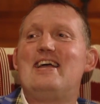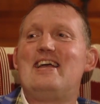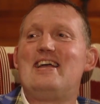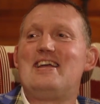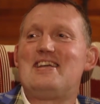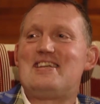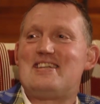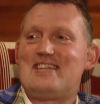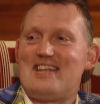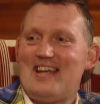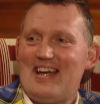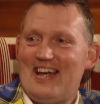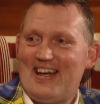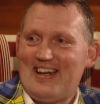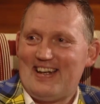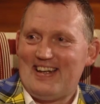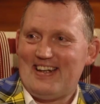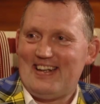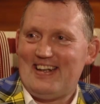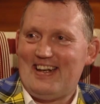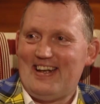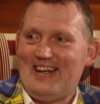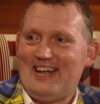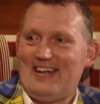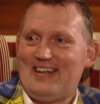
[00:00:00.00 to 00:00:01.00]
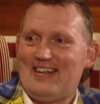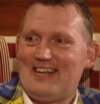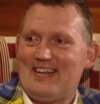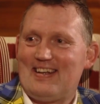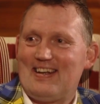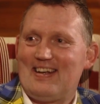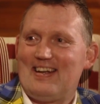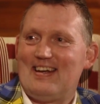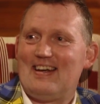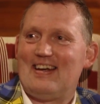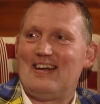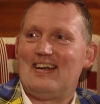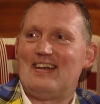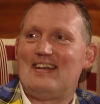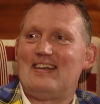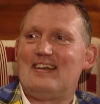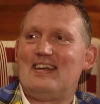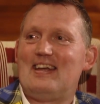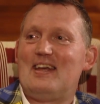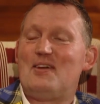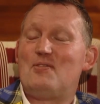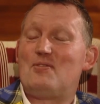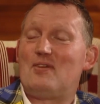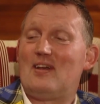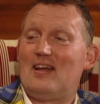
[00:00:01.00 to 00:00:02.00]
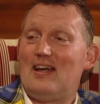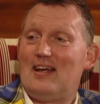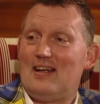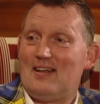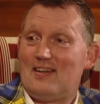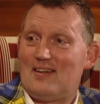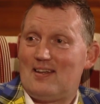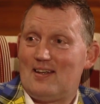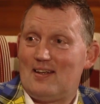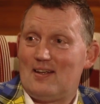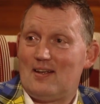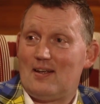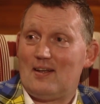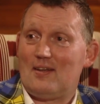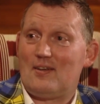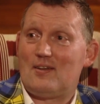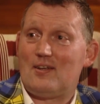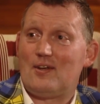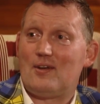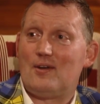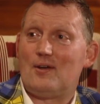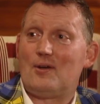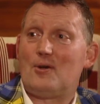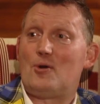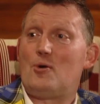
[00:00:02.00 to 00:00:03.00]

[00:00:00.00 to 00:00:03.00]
He certainly did. And he would like to